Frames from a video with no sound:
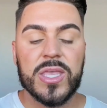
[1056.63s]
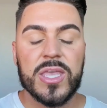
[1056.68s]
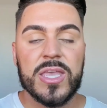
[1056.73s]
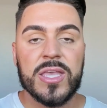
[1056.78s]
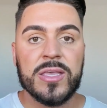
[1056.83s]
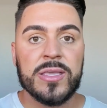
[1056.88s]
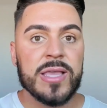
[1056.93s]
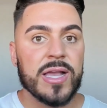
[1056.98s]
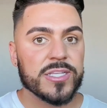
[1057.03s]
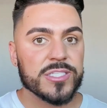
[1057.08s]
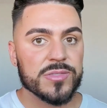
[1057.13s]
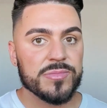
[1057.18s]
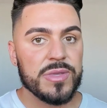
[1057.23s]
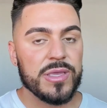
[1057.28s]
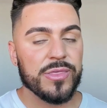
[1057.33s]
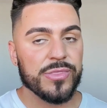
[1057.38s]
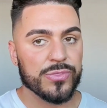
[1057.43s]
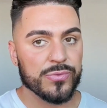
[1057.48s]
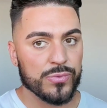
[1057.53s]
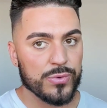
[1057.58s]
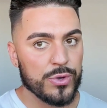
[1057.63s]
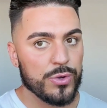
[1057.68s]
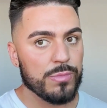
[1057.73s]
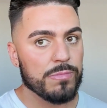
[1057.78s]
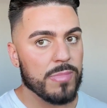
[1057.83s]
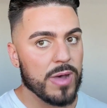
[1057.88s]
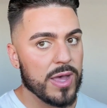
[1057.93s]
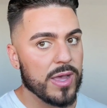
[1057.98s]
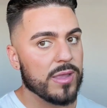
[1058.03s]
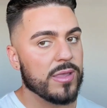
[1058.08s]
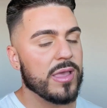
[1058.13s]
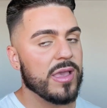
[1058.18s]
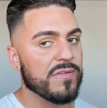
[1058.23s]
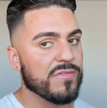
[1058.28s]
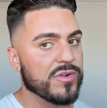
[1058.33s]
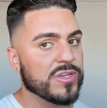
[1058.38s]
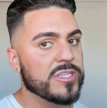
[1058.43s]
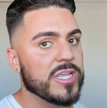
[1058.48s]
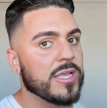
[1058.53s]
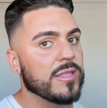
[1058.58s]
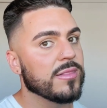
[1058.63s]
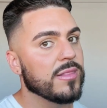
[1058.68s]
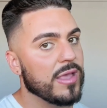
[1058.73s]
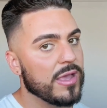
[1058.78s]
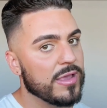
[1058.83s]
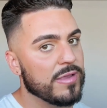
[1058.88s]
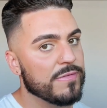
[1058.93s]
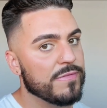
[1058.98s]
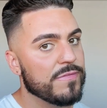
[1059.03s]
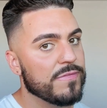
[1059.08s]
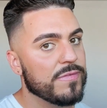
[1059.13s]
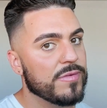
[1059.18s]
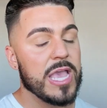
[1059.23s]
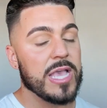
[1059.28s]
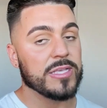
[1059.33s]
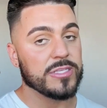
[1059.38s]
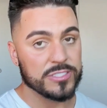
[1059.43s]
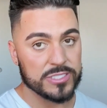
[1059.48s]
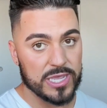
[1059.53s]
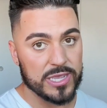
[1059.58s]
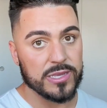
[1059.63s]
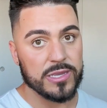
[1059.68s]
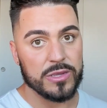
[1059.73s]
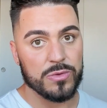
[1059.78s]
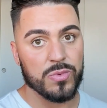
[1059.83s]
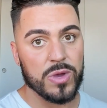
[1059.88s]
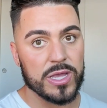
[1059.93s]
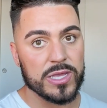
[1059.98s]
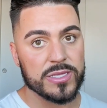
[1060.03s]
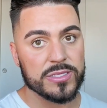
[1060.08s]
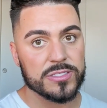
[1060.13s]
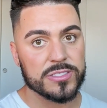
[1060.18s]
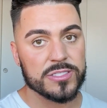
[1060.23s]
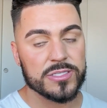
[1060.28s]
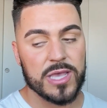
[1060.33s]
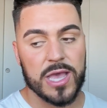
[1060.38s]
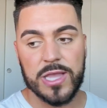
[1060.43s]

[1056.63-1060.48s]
It gets me through my everyday life, anxiety-wise.